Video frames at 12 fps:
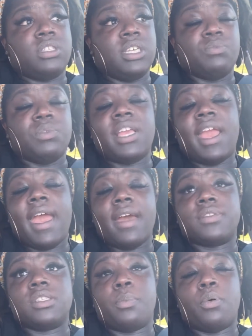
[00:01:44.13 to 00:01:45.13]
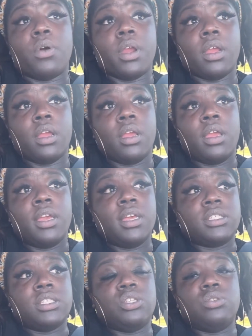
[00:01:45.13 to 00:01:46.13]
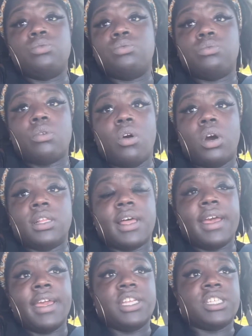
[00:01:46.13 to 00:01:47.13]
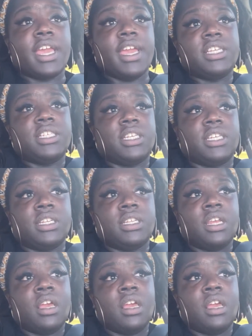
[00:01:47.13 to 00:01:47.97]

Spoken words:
really have support to do online education,